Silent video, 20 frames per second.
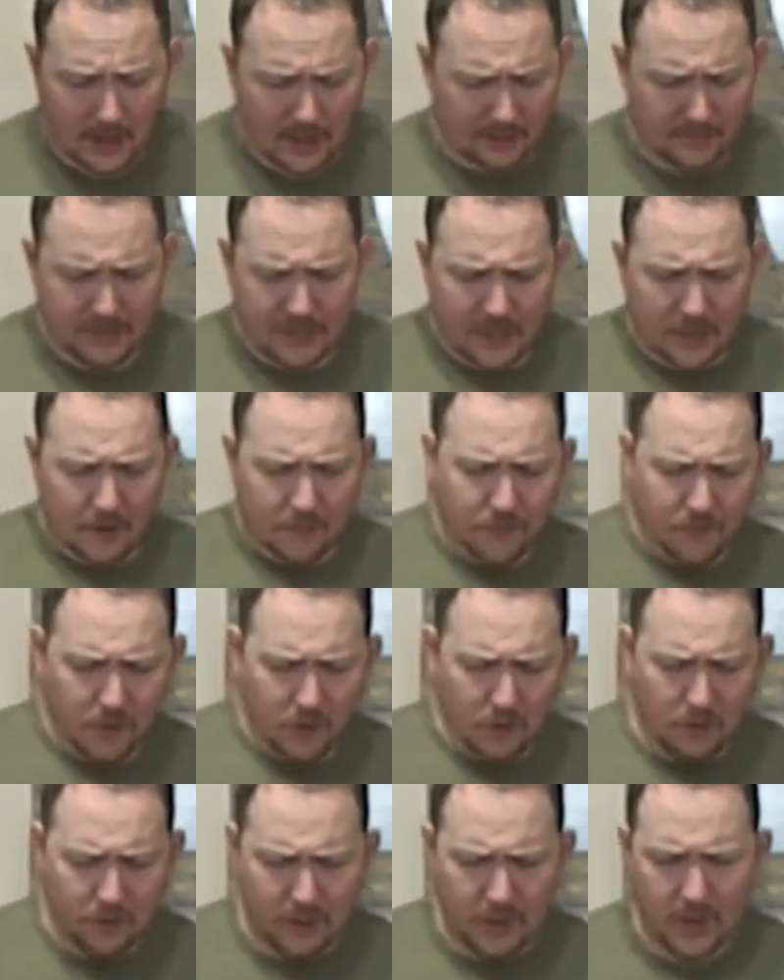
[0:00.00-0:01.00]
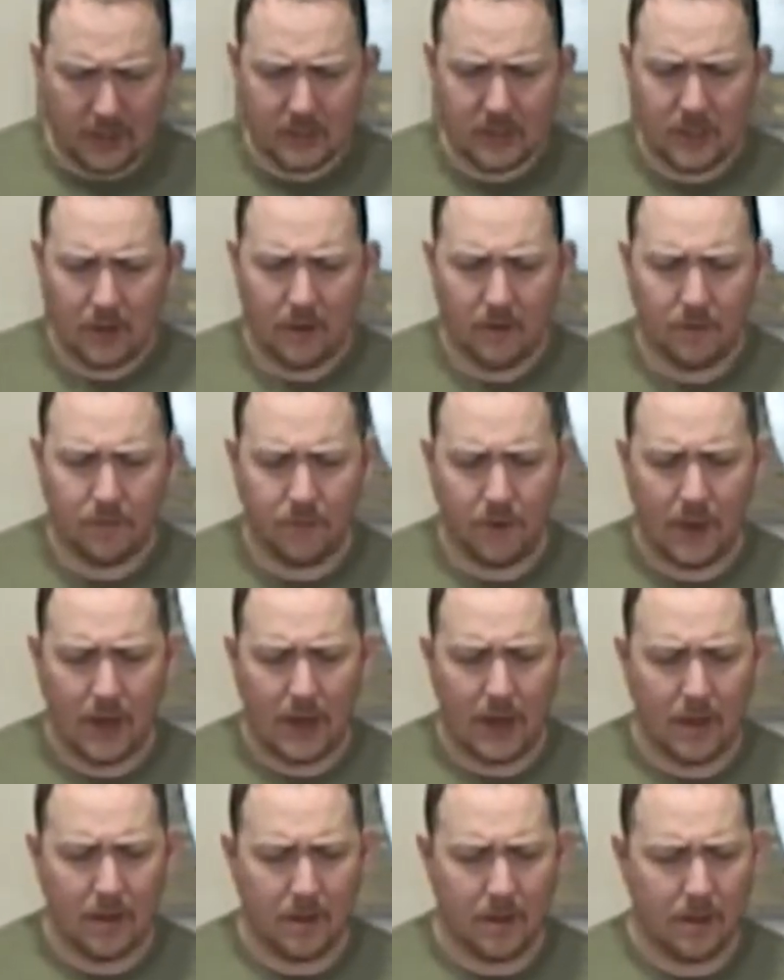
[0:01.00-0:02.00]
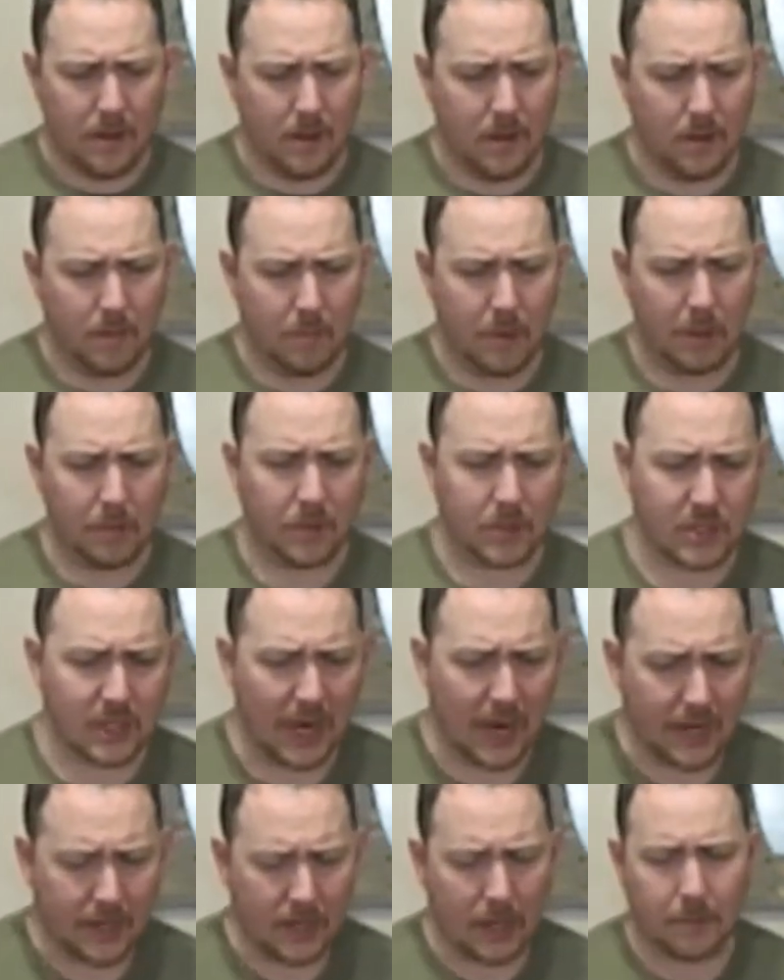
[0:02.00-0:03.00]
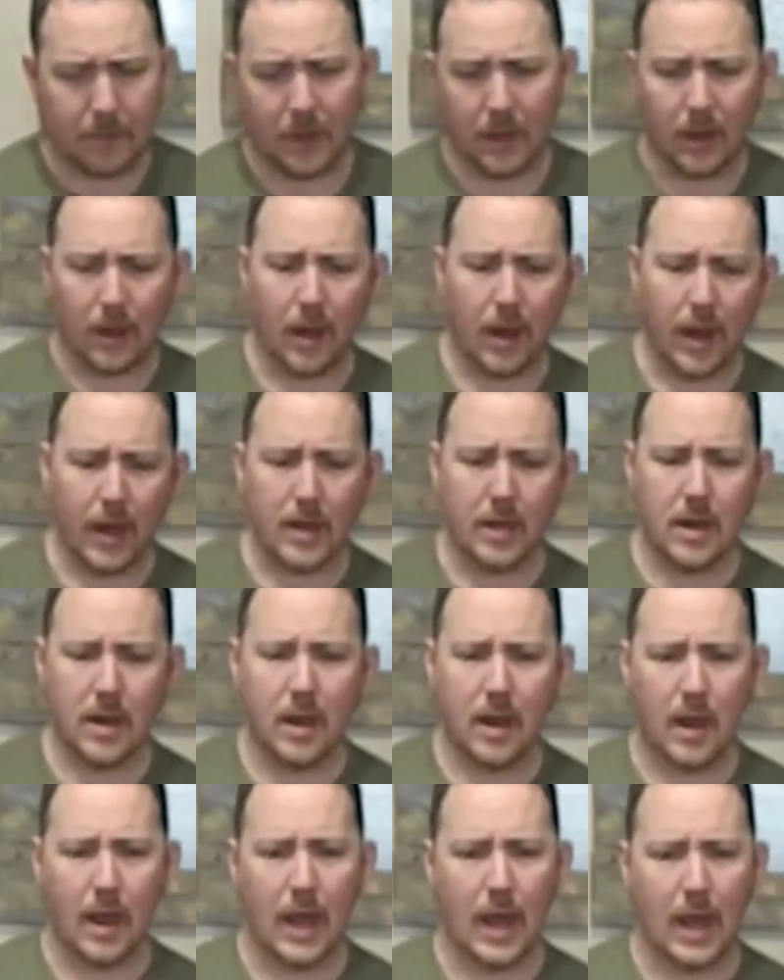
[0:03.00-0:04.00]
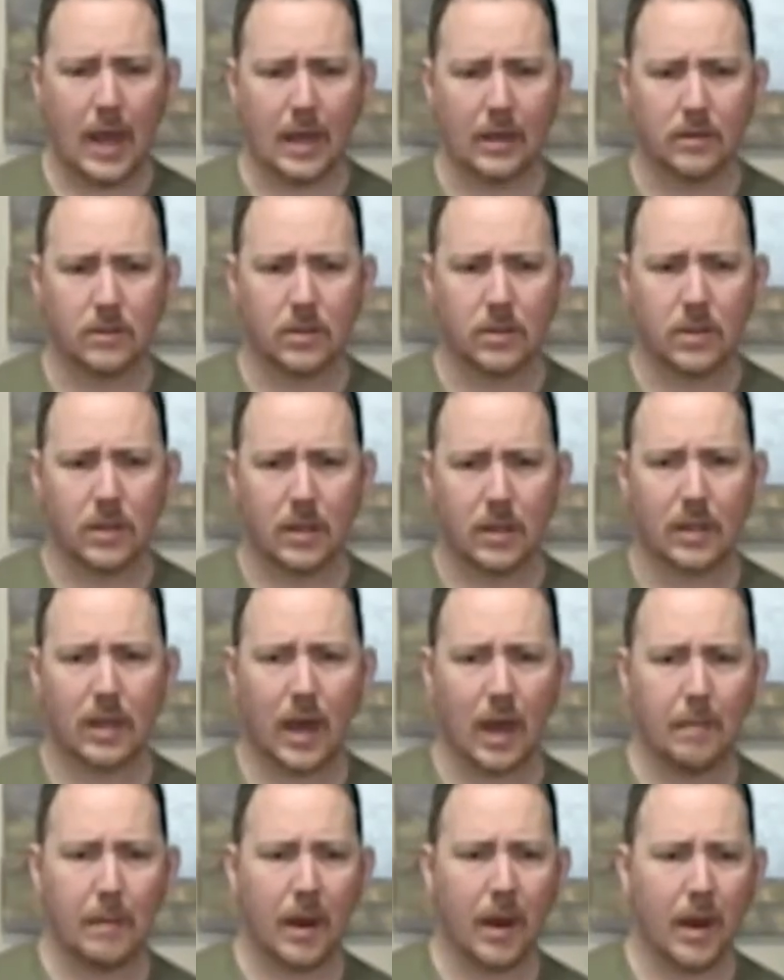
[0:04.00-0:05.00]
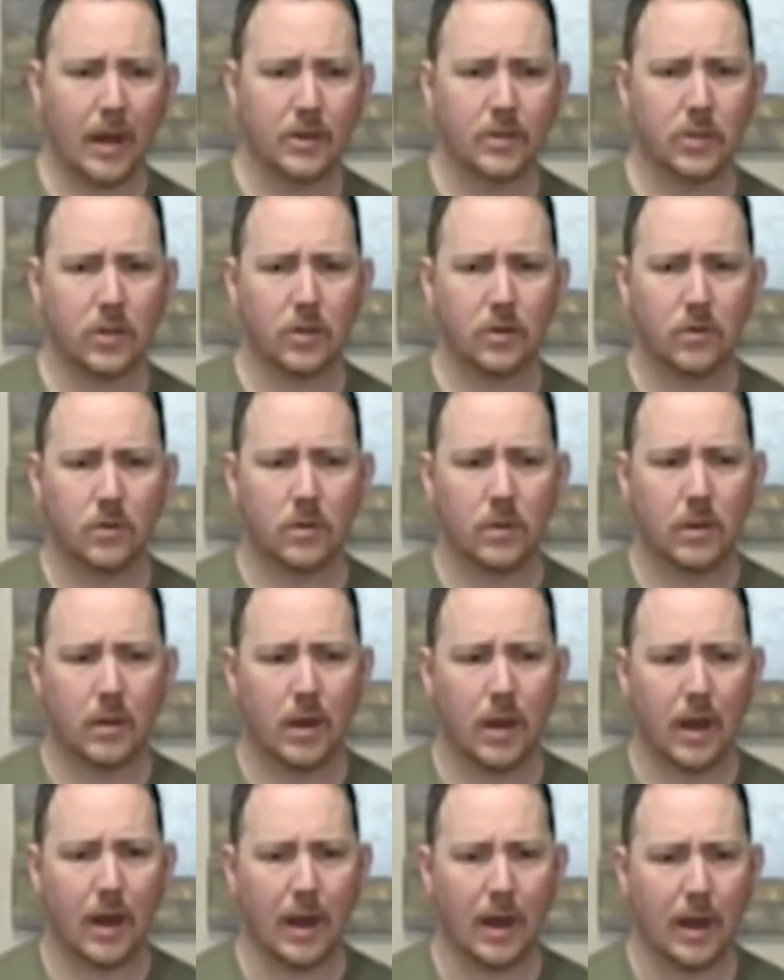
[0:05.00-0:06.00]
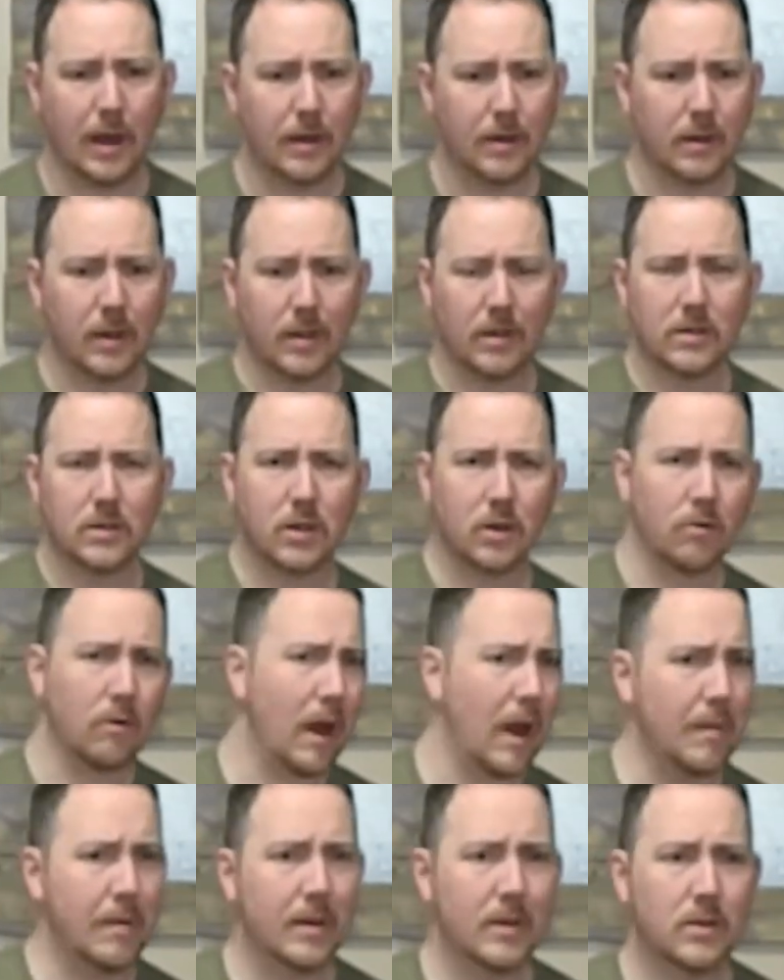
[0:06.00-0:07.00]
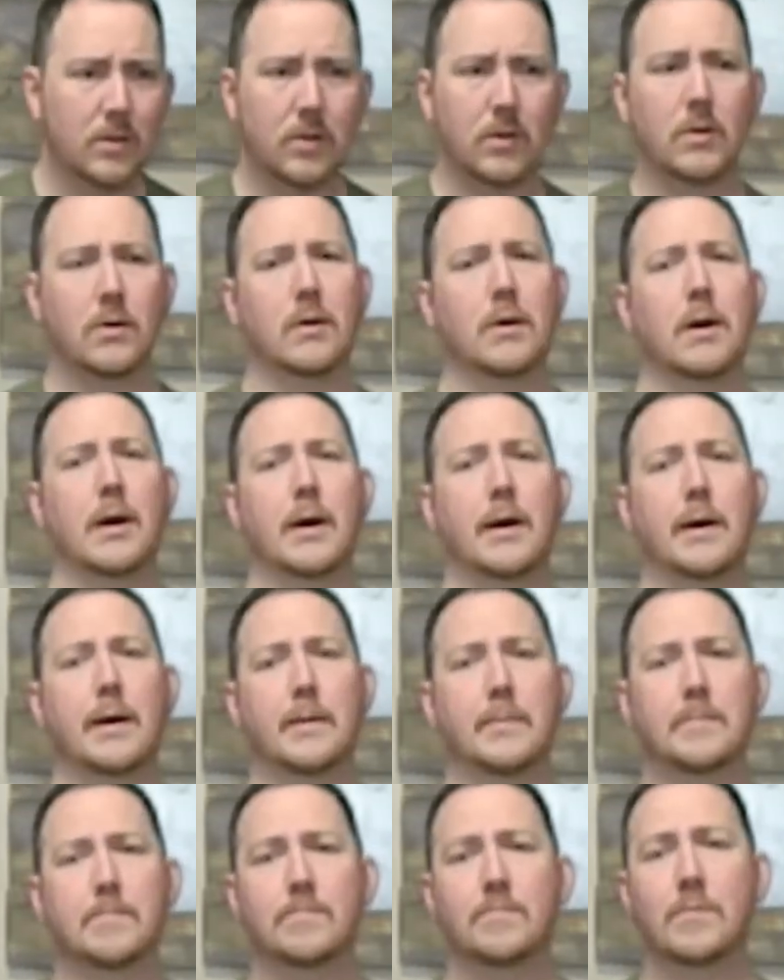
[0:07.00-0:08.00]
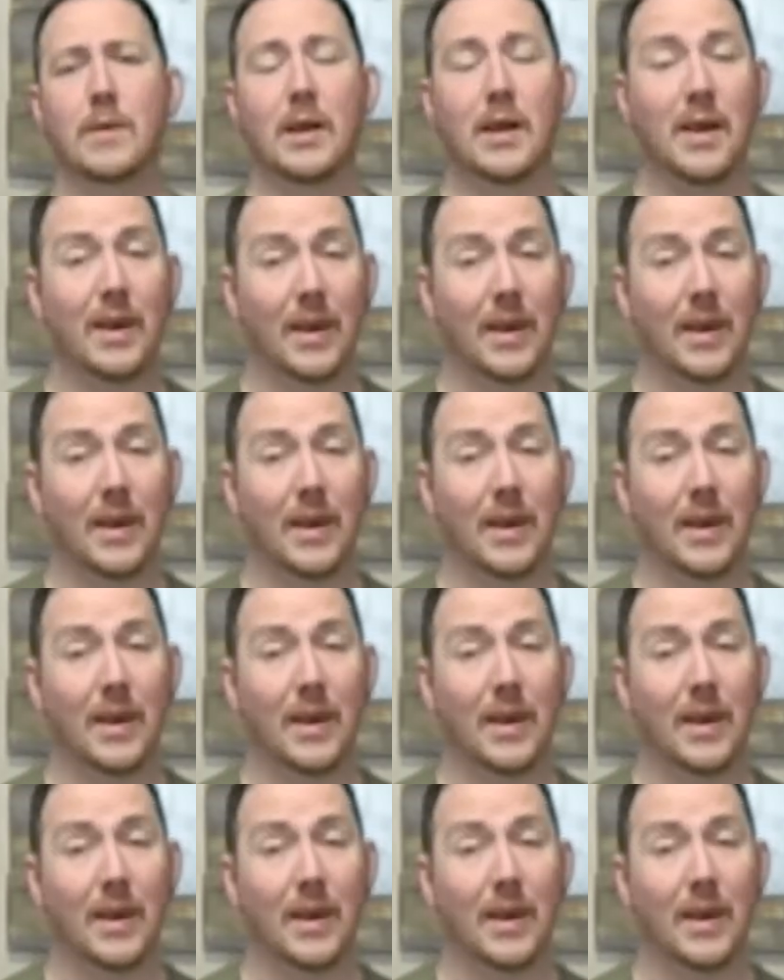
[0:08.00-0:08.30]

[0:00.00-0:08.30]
seen a few things of people stacked up in a line and guy behind you needs to grab it. He